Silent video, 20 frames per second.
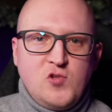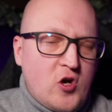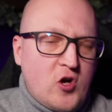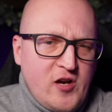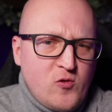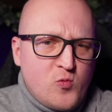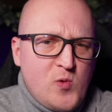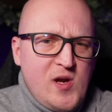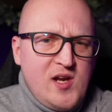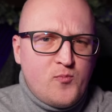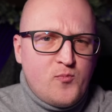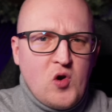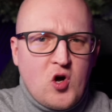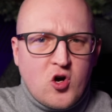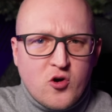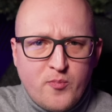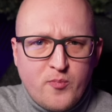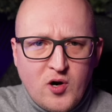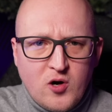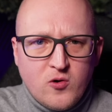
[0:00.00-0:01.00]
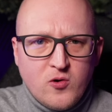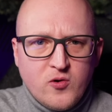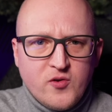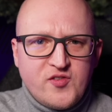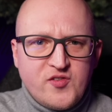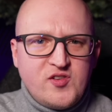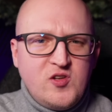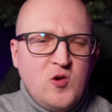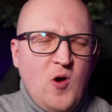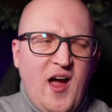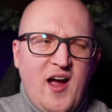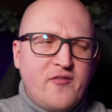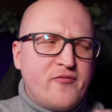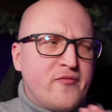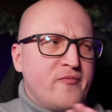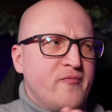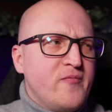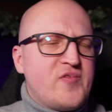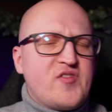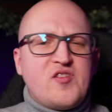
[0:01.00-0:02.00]
You can read blog posts, you
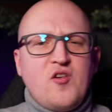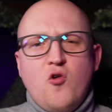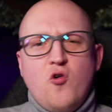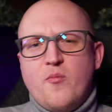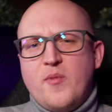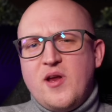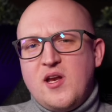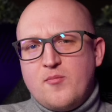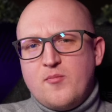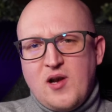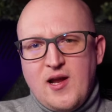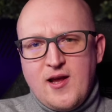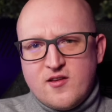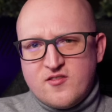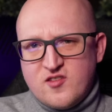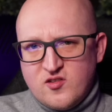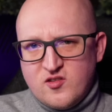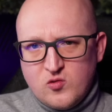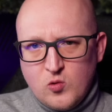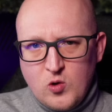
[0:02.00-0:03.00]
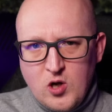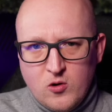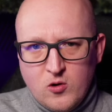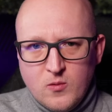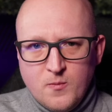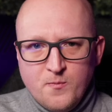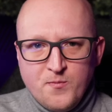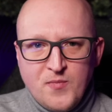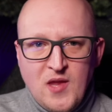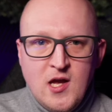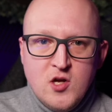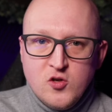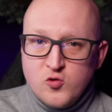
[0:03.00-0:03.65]
have so many places to go.